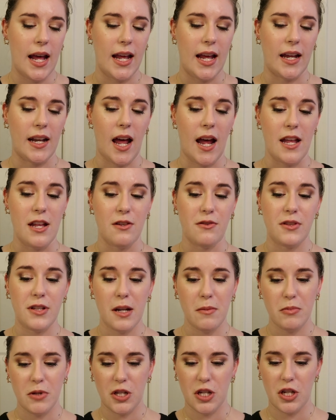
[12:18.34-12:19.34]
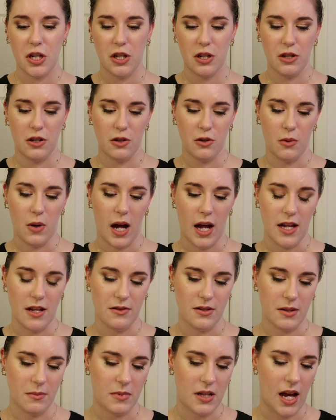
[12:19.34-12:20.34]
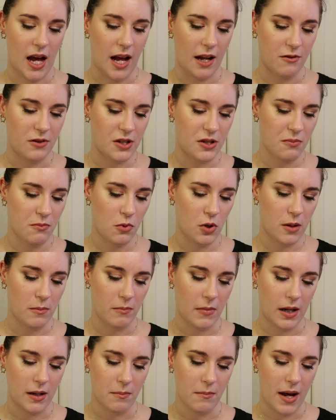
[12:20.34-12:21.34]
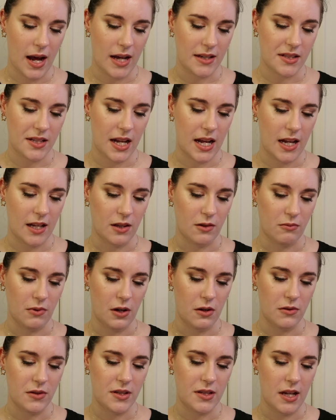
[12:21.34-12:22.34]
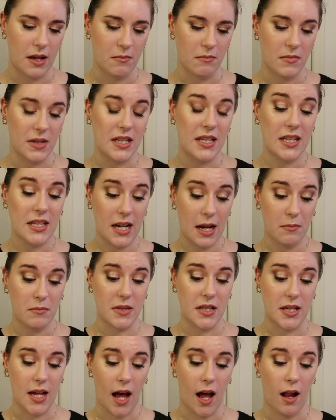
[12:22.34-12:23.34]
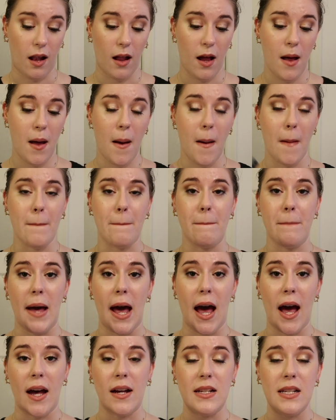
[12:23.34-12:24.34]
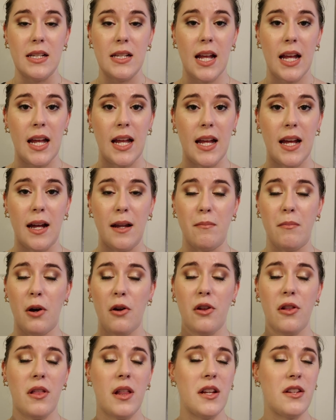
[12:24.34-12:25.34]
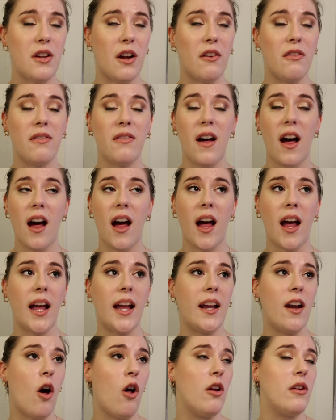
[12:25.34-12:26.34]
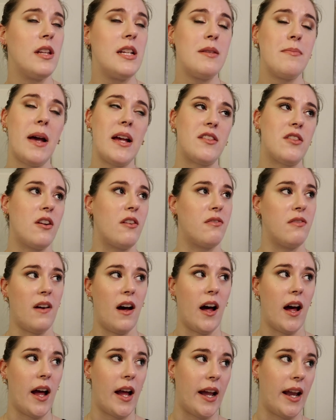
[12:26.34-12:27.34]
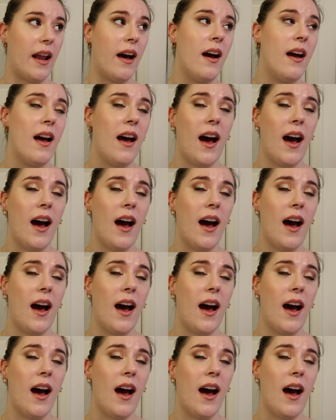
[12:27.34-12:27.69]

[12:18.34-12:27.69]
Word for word: And I used up two. I used up the Irish Moor Mud Mask and the Rose Stem Cell Mask. And both of these are fine. All these masks are fine.